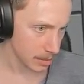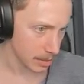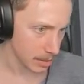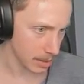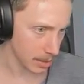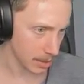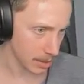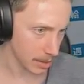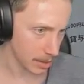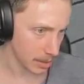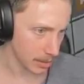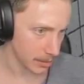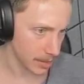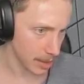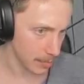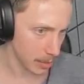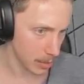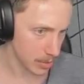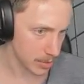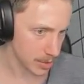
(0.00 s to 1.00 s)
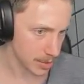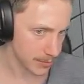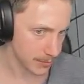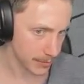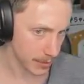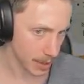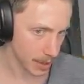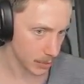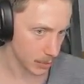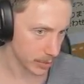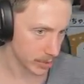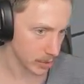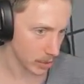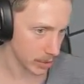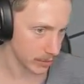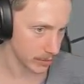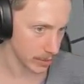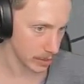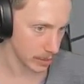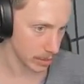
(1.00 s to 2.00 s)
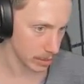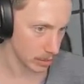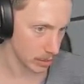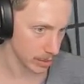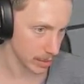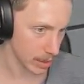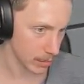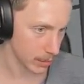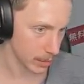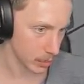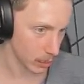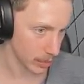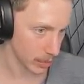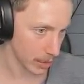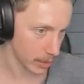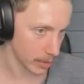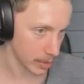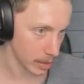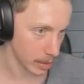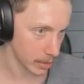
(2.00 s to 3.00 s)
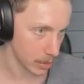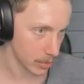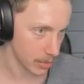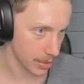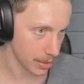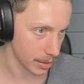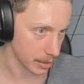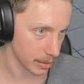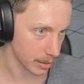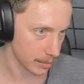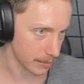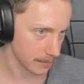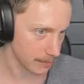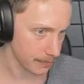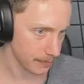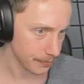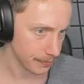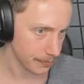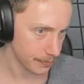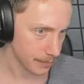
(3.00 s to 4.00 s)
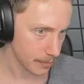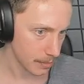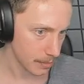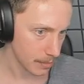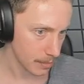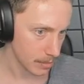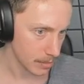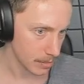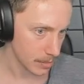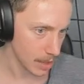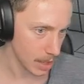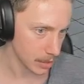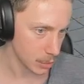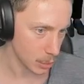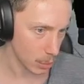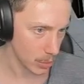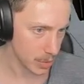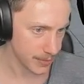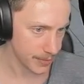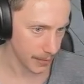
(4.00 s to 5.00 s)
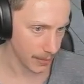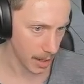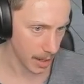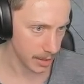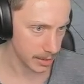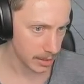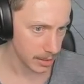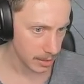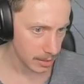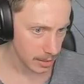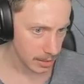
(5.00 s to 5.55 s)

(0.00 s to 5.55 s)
Uh, that is fine. We don't even need to look at that one or that one, I don't think. That door is fine.